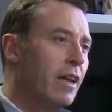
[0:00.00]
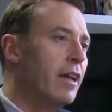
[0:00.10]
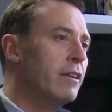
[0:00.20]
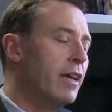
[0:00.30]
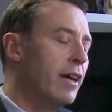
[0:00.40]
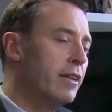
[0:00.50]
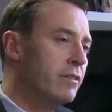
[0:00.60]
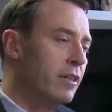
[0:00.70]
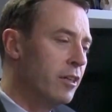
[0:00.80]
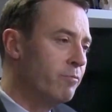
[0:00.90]

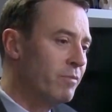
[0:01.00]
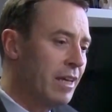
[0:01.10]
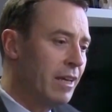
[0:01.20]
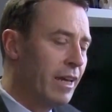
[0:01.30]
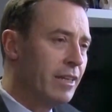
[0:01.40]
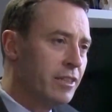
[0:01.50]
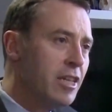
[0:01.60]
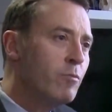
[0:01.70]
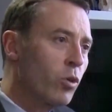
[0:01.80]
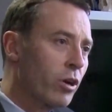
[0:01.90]
and
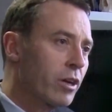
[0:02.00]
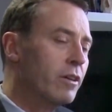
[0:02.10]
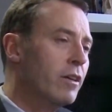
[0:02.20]
teamwork